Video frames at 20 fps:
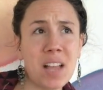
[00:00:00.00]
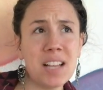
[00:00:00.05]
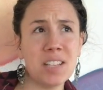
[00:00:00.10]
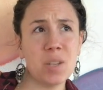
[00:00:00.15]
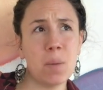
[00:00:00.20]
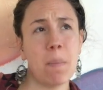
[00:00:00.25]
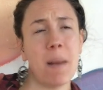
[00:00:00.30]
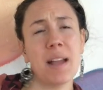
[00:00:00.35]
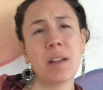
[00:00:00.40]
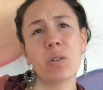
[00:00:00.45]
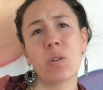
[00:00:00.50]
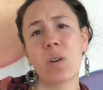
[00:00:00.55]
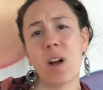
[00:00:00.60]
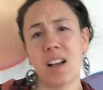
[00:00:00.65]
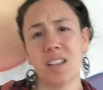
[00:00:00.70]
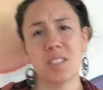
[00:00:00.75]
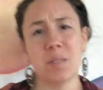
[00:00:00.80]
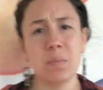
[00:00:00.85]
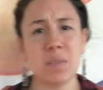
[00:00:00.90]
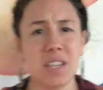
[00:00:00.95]
as a
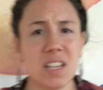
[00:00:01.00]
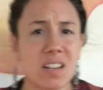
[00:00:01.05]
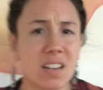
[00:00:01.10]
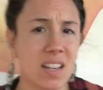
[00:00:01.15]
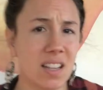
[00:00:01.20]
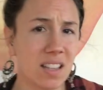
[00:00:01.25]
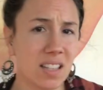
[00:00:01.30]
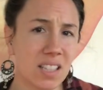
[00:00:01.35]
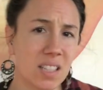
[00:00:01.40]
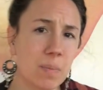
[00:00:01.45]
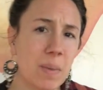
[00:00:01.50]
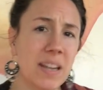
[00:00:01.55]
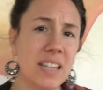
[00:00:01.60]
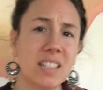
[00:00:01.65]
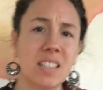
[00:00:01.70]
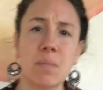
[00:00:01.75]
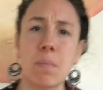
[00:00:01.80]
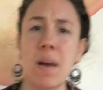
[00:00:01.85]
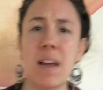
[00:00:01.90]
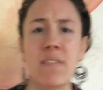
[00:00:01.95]
microcosm here in this
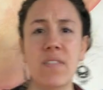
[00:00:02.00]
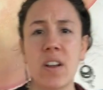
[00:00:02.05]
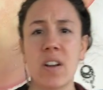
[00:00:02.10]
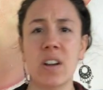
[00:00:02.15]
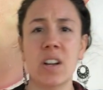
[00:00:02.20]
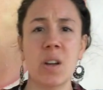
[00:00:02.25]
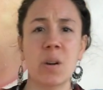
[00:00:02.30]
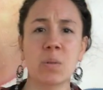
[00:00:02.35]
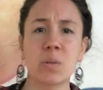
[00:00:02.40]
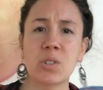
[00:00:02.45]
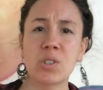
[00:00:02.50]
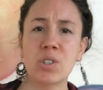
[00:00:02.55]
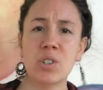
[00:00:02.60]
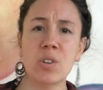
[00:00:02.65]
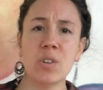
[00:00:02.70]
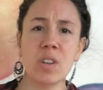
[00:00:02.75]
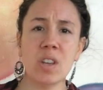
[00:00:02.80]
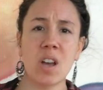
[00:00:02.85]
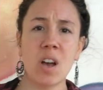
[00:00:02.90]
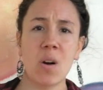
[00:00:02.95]
space. In my very own
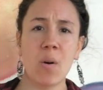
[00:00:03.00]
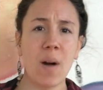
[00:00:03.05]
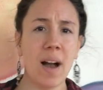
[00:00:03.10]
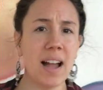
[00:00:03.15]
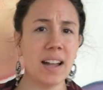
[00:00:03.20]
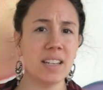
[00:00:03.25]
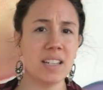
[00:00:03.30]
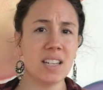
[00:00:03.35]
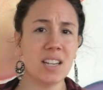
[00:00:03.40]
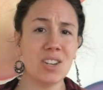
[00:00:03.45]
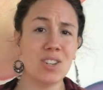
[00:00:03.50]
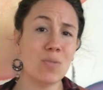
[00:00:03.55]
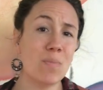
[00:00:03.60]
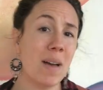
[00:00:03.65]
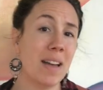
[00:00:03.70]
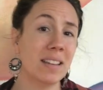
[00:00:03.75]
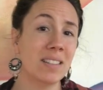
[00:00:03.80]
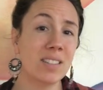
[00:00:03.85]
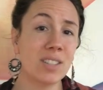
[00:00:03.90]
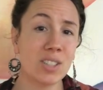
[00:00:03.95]
studio, I teach
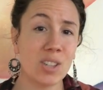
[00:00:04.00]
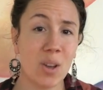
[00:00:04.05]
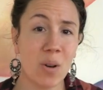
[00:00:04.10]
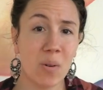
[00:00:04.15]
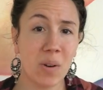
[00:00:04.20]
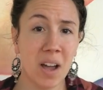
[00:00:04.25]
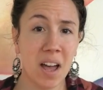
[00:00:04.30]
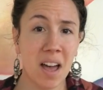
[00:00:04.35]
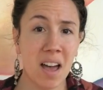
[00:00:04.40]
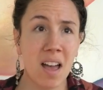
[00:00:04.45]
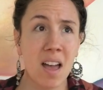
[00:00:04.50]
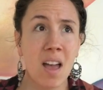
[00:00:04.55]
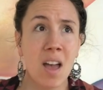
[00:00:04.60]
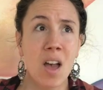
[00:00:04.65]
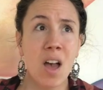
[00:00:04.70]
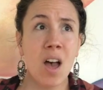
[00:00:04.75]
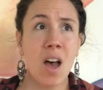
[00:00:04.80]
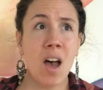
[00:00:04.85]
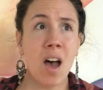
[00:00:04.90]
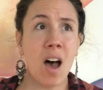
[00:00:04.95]
men's yoga
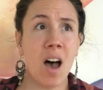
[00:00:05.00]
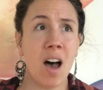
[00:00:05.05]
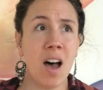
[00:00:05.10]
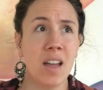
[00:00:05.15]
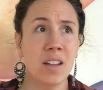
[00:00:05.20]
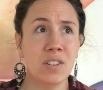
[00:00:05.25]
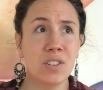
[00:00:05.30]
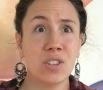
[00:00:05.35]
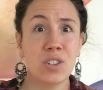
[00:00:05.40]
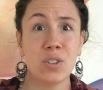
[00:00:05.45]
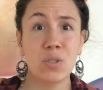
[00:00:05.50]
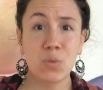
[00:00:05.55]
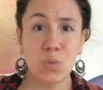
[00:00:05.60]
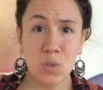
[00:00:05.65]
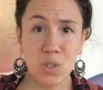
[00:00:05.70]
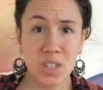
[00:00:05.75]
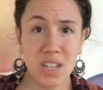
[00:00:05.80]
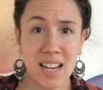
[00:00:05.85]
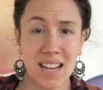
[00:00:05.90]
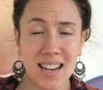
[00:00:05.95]
on
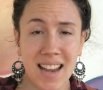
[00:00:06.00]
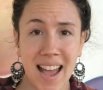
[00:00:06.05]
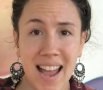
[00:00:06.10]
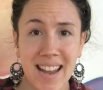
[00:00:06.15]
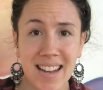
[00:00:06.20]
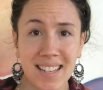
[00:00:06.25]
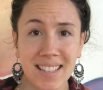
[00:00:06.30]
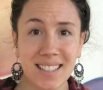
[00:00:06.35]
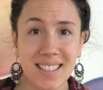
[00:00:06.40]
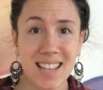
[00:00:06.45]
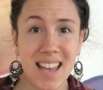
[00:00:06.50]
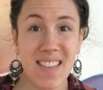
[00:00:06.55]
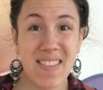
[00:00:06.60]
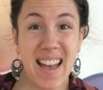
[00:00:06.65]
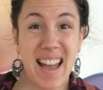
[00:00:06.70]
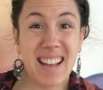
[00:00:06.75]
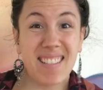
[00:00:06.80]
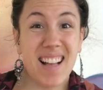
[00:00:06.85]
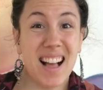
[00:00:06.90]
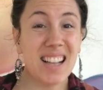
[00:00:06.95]
Tuesday nights, and
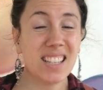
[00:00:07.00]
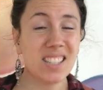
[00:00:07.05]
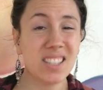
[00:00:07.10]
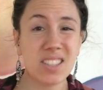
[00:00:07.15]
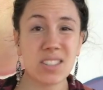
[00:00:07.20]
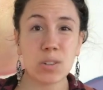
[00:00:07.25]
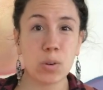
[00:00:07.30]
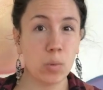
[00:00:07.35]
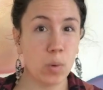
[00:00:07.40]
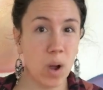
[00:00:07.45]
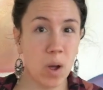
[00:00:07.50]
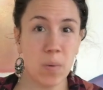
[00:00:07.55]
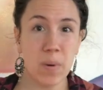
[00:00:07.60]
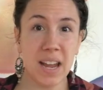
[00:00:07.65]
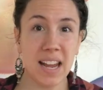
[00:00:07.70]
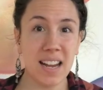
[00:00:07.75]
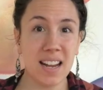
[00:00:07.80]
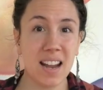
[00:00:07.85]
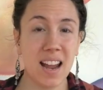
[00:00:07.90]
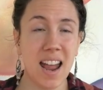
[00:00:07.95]
that class is
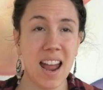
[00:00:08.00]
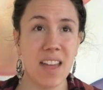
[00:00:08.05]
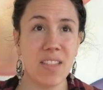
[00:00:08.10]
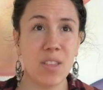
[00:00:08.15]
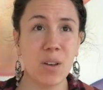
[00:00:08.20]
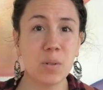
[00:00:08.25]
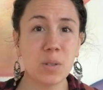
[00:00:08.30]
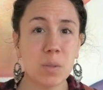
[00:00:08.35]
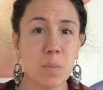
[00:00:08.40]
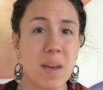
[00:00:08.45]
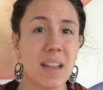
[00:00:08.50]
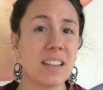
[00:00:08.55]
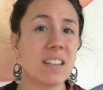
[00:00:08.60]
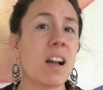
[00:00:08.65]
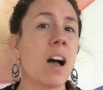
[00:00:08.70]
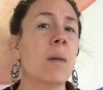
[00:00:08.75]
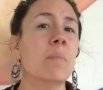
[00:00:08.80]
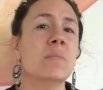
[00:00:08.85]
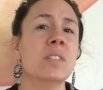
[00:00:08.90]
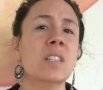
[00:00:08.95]
growing. And those men
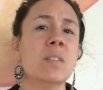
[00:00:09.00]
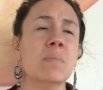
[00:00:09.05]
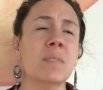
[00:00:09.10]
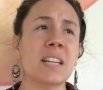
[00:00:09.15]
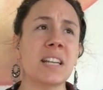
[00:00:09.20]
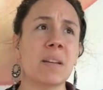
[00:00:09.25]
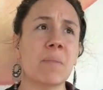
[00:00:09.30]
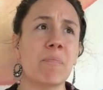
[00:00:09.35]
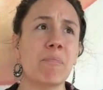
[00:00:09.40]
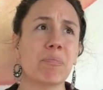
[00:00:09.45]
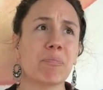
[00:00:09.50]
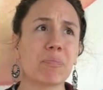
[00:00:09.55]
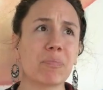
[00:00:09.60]
come to me